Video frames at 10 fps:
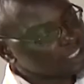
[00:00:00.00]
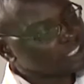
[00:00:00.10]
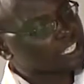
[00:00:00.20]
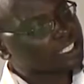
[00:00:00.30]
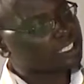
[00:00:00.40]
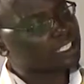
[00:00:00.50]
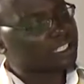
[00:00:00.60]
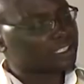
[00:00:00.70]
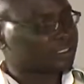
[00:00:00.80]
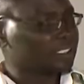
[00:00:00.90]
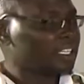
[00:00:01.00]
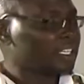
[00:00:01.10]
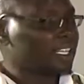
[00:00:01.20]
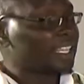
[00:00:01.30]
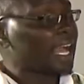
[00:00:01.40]
There
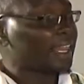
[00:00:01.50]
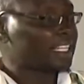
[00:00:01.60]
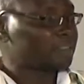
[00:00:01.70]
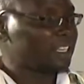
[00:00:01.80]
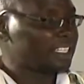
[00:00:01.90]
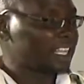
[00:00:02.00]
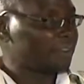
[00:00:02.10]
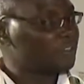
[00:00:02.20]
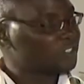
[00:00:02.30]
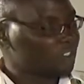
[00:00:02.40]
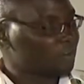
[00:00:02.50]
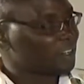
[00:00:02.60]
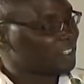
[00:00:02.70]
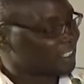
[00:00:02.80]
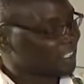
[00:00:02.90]
are others, but these are the most
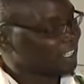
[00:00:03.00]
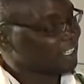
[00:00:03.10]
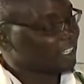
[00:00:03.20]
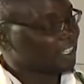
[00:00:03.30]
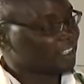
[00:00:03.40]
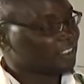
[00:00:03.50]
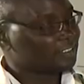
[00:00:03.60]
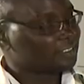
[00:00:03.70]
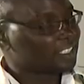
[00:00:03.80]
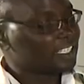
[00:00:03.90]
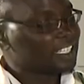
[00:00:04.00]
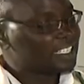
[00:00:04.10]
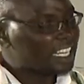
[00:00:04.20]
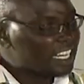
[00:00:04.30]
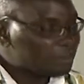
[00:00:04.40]
common. 10
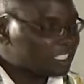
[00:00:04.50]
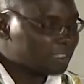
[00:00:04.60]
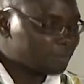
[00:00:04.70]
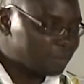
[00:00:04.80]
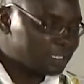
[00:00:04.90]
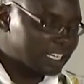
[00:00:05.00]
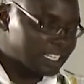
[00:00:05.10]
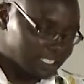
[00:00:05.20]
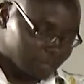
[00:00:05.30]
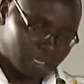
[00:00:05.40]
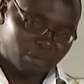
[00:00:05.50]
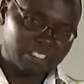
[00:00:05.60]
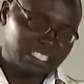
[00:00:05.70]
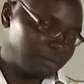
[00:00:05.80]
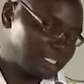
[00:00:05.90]
millimeters make 1
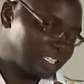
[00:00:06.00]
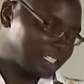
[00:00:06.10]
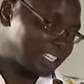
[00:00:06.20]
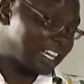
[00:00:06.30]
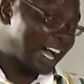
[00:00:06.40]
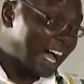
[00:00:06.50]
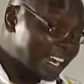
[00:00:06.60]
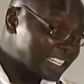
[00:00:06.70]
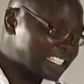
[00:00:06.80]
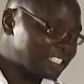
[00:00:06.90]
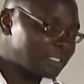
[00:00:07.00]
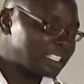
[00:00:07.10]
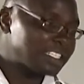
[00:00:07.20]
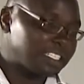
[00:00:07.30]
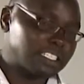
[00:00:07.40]
centimeter. 100
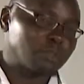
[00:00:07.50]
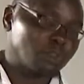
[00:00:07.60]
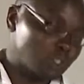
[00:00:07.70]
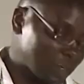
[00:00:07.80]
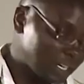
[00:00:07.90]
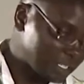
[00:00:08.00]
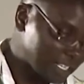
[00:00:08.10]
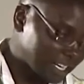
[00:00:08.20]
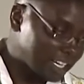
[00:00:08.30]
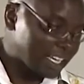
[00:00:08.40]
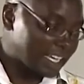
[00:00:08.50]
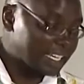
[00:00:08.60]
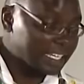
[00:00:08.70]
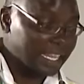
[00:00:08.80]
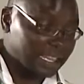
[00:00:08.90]
centimeters is equals to 1 meter,
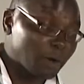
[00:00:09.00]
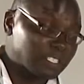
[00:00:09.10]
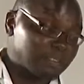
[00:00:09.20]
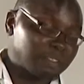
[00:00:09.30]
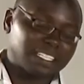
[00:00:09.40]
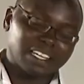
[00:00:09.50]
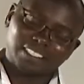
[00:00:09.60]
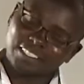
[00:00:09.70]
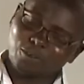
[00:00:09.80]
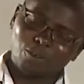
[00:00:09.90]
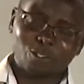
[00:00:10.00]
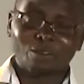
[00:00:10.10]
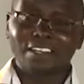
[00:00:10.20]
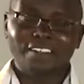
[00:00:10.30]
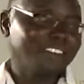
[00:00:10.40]
and 1,000 meters is equals to
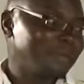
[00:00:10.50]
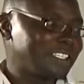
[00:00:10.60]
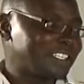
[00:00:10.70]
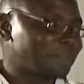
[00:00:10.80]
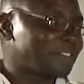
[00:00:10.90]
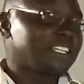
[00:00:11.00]
1 kilometers.